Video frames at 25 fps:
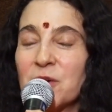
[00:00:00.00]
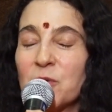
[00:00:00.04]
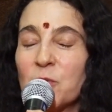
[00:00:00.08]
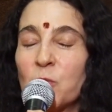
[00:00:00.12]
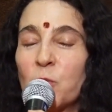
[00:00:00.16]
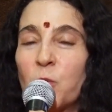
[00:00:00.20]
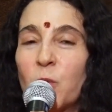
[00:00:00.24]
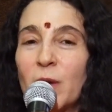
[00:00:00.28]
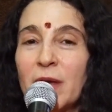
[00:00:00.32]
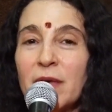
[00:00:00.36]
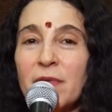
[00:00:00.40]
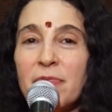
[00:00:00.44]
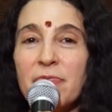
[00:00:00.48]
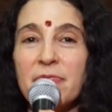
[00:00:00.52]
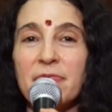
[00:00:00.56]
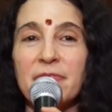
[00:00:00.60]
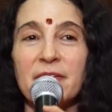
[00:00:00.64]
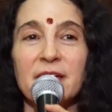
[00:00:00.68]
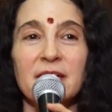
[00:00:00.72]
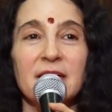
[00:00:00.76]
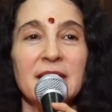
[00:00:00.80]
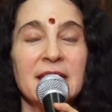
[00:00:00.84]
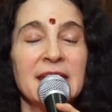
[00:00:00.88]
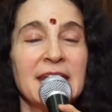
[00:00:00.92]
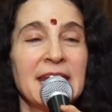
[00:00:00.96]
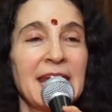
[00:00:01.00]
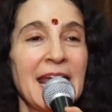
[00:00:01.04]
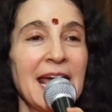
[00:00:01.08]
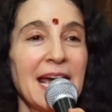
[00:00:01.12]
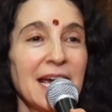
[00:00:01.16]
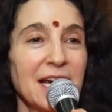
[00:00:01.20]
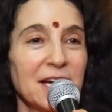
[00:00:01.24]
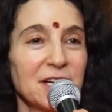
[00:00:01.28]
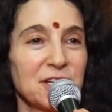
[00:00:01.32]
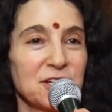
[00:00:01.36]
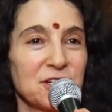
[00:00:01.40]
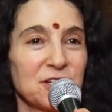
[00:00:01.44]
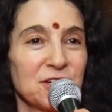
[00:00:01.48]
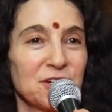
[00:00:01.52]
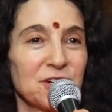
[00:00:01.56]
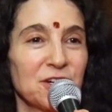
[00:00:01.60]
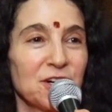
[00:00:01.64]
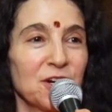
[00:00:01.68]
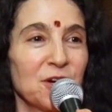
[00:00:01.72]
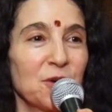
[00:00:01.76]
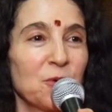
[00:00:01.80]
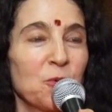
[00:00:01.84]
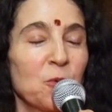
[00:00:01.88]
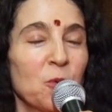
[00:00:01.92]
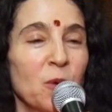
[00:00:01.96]
with nectar,
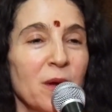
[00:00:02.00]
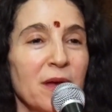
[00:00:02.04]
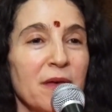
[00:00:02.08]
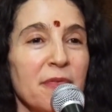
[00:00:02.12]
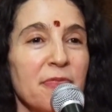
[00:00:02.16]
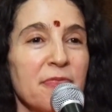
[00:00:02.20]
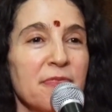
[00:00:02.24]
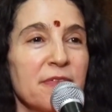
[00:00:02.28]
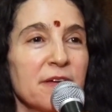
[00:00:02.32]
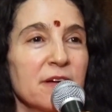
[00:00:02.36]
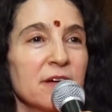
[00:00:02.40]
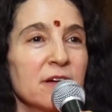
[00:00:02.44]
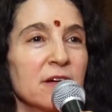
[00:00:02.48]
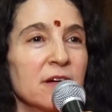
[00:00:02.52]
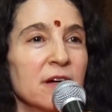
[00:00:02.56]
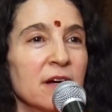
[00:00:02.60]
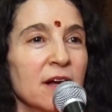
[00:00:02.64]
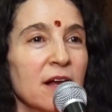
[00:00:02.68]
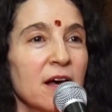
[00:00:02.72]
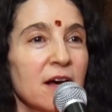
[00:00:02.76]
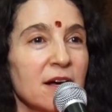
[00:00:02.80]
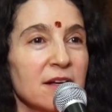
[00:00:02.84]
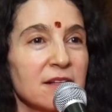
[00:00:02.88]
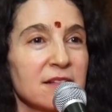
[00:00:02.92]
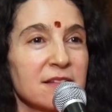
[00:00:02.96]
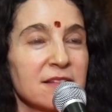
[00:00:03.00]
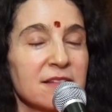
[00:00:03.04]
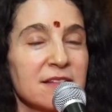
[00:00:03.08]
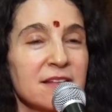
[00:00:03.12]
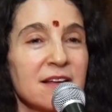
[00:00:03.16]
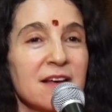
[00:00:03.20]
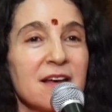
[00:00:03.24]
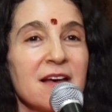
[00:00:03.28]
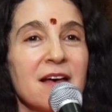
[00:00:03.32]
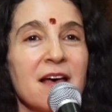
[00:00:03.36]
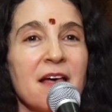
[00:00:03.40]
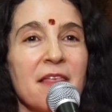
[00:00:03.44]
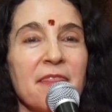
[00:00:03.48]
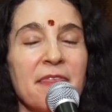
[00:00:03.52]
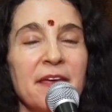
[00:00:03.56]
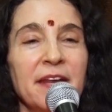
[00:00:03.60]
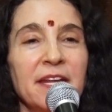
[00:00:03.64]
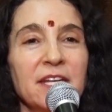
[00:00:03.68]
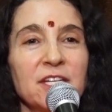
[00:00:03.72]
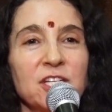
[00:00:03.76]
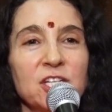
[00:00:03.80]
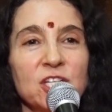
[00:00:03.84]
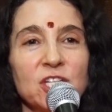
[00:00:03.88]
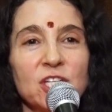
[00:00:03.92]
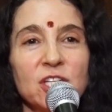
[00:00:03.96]
with ras, that
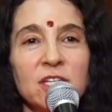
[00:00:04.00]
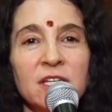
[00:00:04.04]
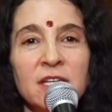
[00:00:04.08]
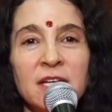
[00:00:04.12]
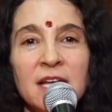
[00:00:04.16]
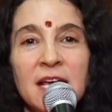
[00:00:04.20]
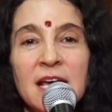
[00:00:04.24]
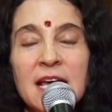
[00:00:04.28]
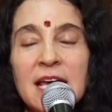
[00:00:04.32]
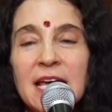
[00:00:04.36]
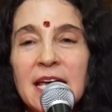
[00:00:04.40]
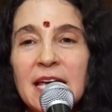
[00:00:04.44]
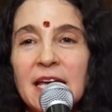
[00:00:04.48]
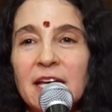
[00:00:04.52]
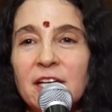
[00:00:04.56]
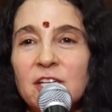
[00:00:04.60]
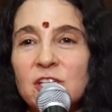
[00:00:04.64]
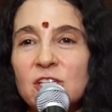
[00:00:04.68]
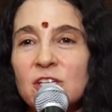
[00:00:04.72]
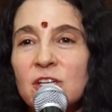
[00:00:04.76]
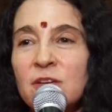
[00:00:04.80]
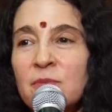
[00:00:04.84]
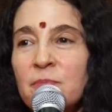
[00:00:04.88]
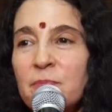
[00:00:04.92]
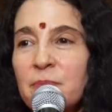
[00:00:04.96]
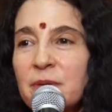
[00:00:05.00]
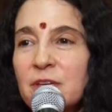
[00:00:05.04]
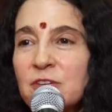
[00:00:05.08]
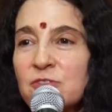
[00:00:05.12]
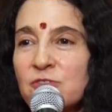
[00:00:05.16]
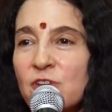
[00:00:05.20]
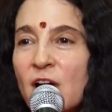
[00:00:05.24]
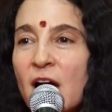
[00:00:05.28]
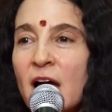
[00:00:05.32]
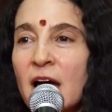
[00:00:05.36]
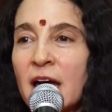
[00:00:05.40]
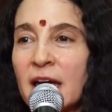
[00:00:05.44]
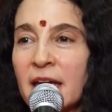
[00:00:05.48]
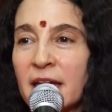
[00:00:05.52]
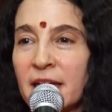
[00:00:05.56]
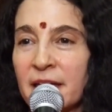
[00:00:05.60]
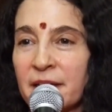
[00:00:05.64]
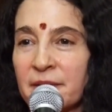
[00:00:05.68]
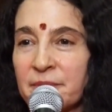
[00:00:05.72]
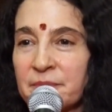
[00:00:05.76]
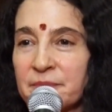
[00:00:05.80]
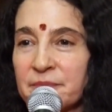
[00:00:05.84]
it shouldn't it shouldn't be dry.